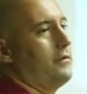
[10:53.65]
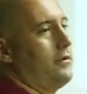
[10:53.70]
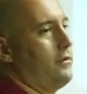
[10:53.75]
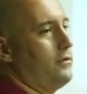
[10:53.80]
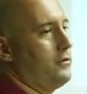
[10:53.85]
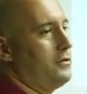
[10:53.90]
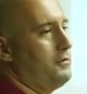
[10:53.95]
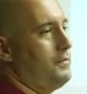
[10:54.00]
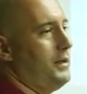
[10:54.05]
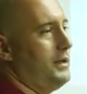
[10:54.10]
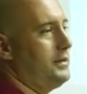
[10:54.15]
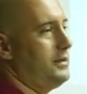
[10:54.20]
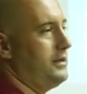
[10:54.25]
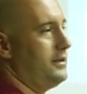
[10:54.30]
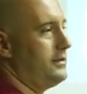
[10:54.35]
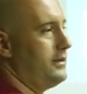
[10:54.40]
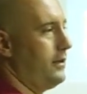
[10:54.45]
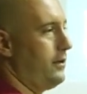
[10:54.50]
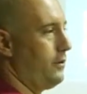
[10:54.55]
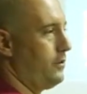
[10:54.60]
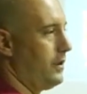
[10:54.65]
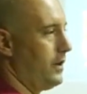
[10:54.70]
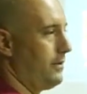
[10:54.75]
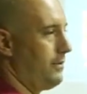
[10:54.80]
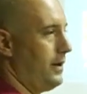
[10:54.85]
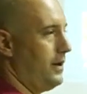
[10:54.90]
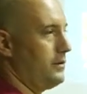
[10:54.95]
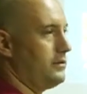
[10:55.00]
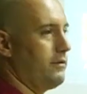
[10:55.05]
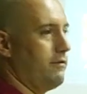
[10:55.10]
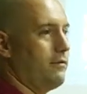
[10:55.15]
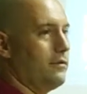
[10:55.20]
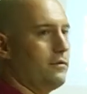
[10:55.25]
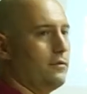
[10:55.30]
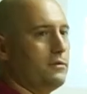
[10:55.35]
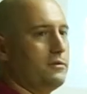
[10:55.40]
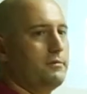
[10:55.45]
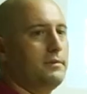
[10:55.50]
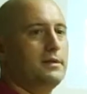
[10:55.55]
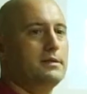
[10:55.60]
their own species. They don't like males of their
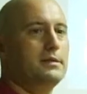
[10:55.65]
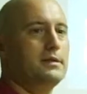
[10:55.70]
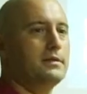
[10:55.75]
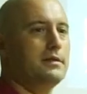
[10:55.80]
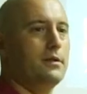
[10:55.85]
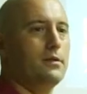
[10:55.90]
own species.